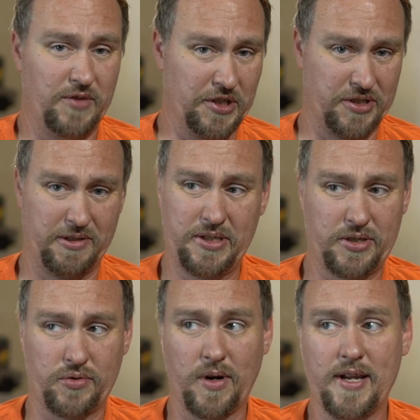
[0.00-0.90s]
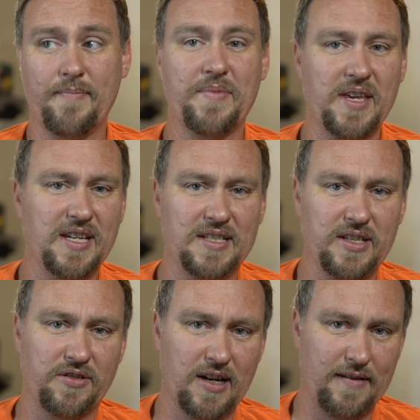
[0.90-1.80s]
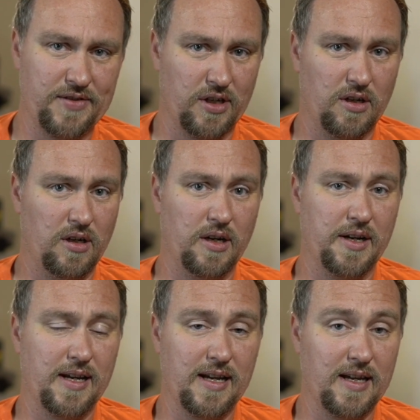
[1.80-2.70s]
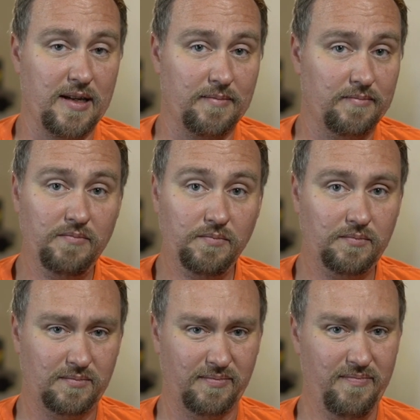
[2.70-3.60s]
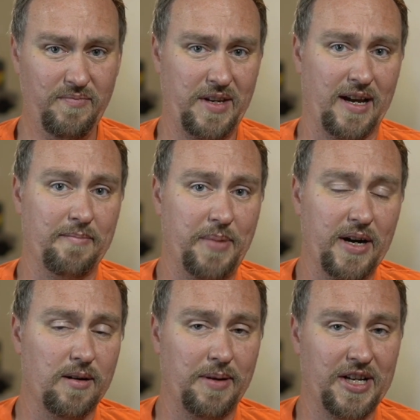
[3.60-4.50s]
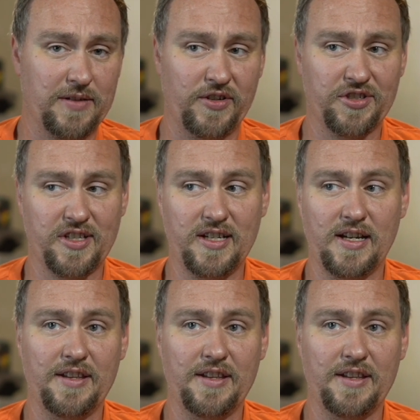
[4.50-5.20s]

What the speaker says: just straight easy drives on a kind of barren patch of interstate.